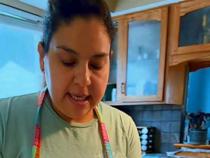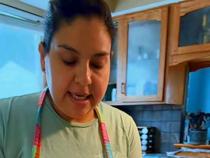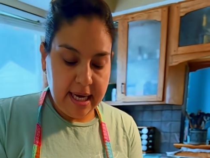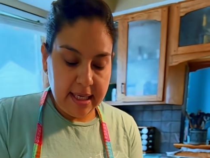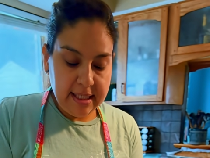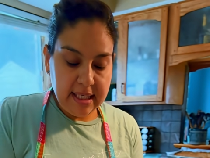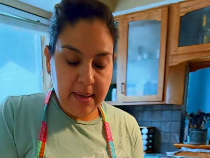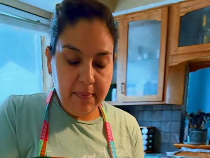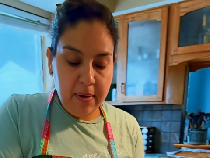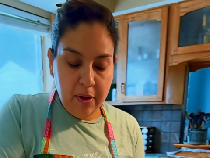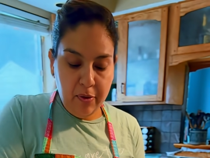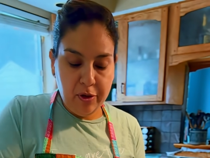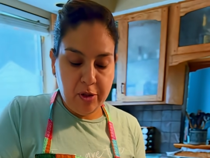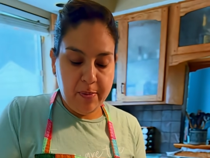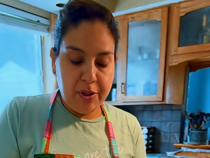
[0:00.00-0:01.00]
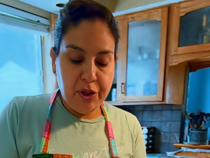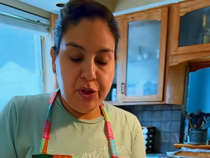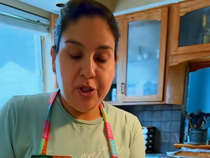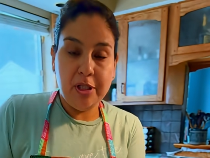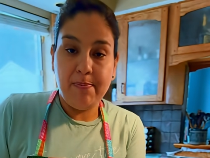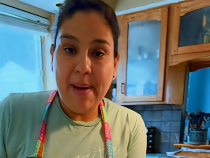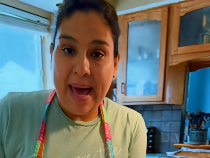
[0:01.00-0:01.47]
It does seem loose, but
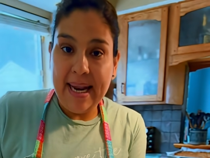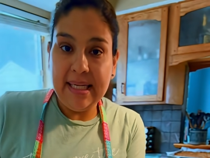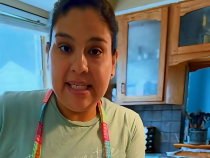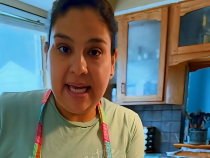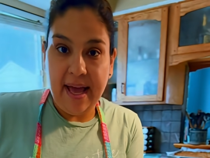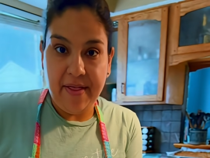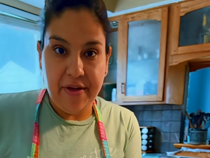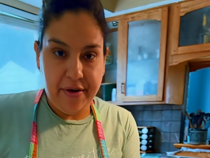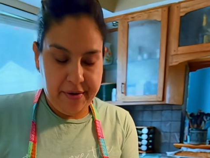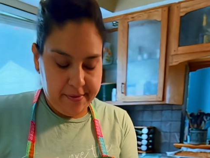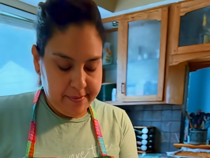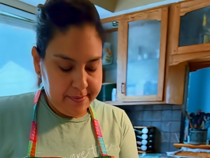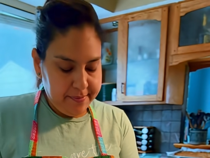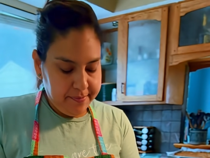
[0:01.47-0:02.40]
you just pat it together.